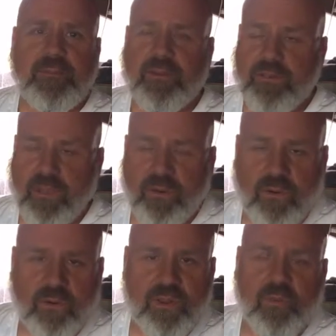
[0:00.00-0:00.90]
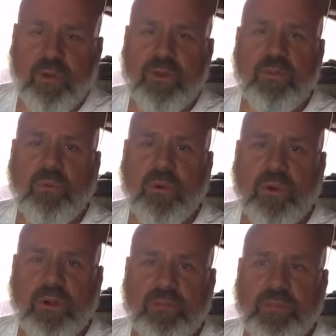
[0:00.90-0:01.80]
you're the only one in the
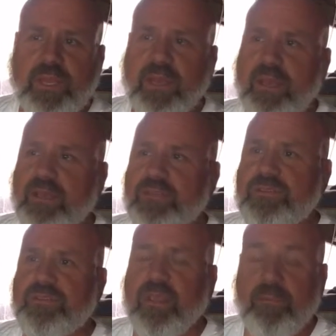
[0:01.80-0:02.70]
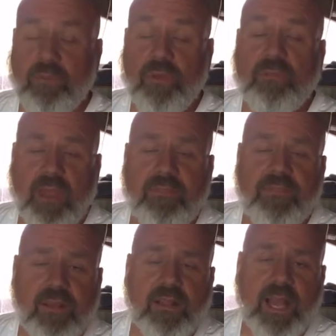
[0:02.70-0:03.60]
world, because you may
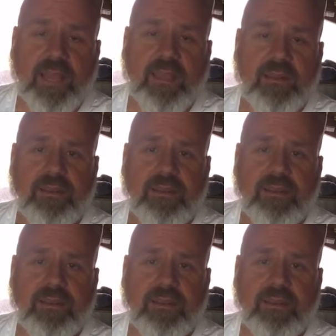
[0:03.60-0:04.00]
feel like it,